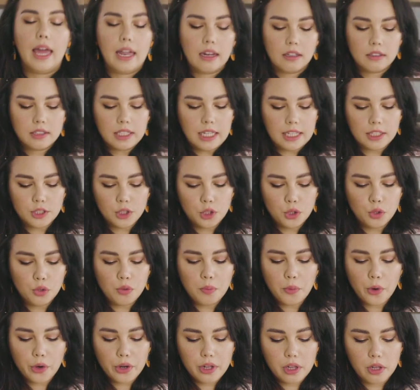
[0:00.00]
And I'll take 2
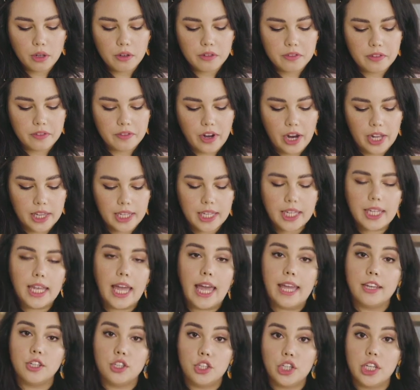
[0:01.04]
more cloves of garlic
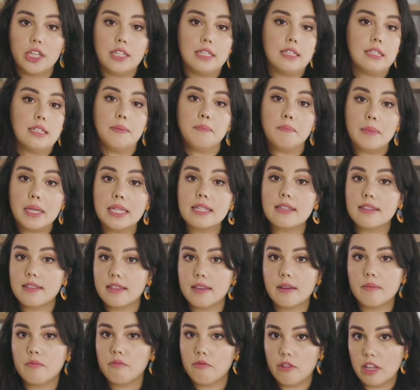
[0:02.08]
and just mince
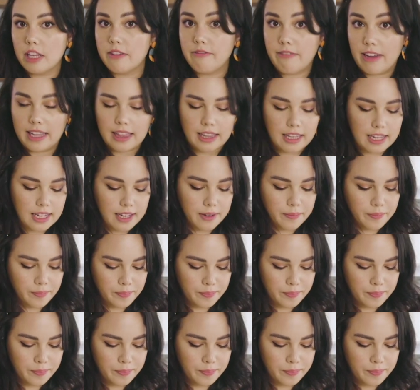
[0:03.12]
them really finely.